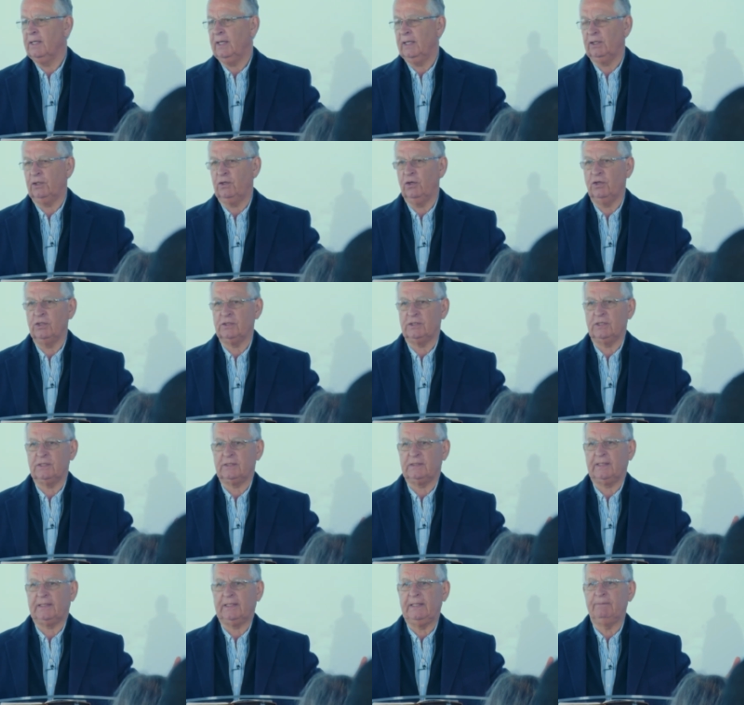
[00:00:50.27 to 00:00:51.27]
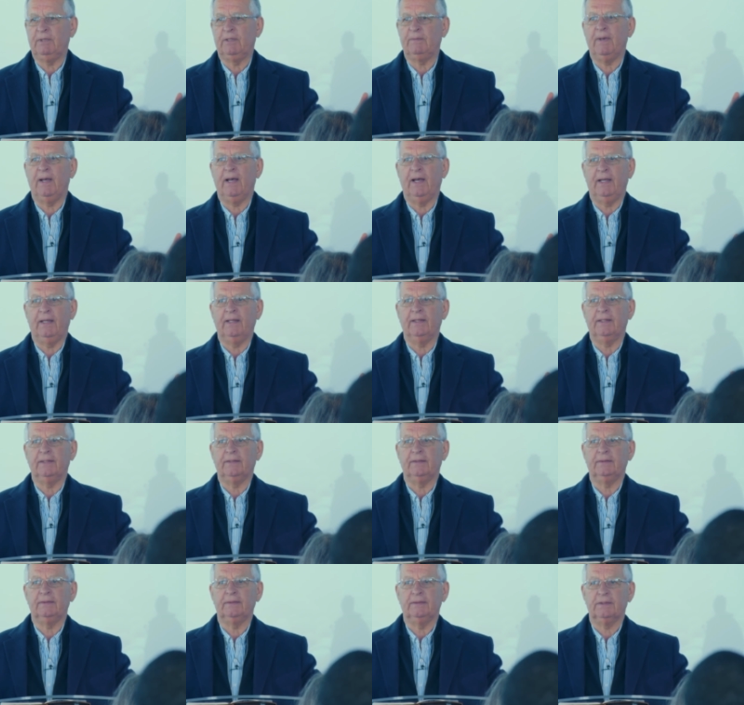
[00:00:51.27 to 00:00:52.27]
and cause us to come up higher,
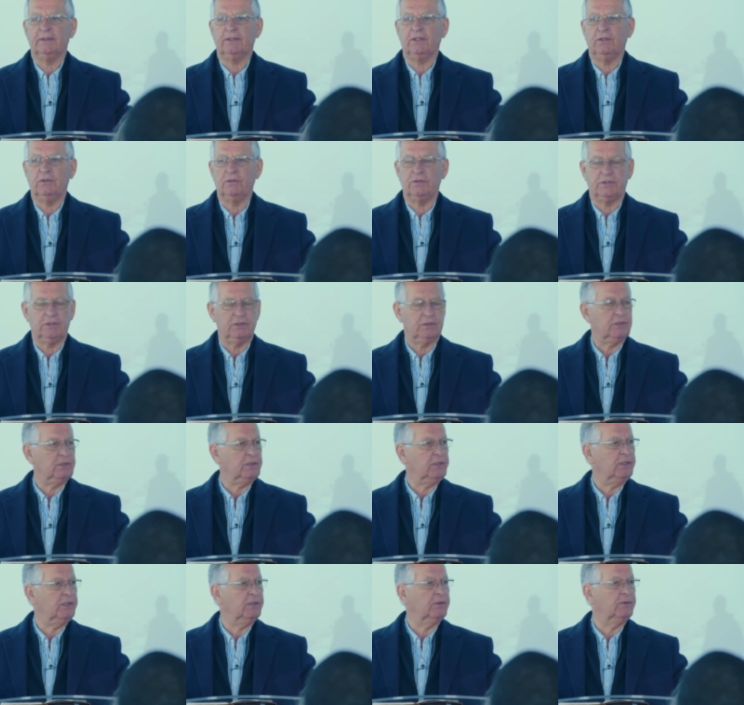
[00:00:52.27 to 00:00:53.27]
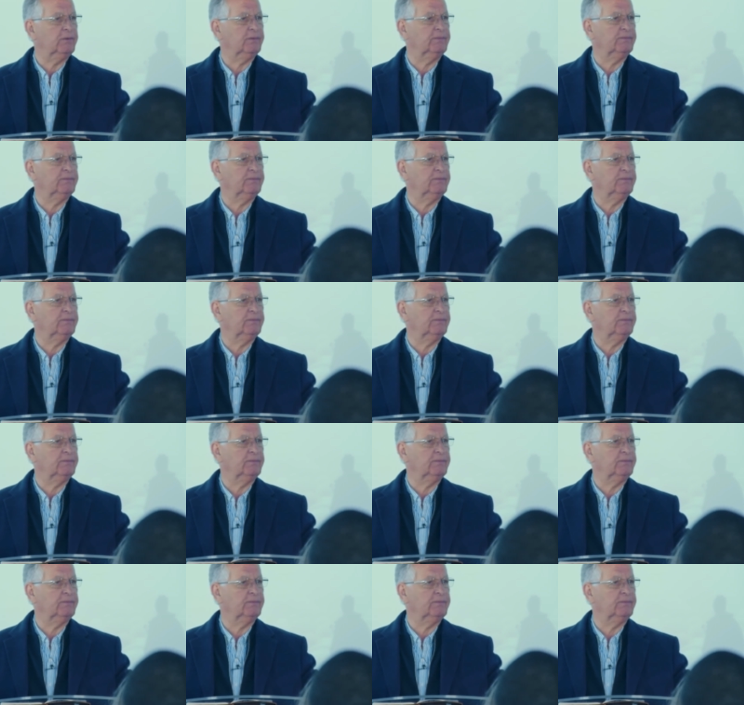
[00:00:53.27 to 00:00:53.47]
closer to you.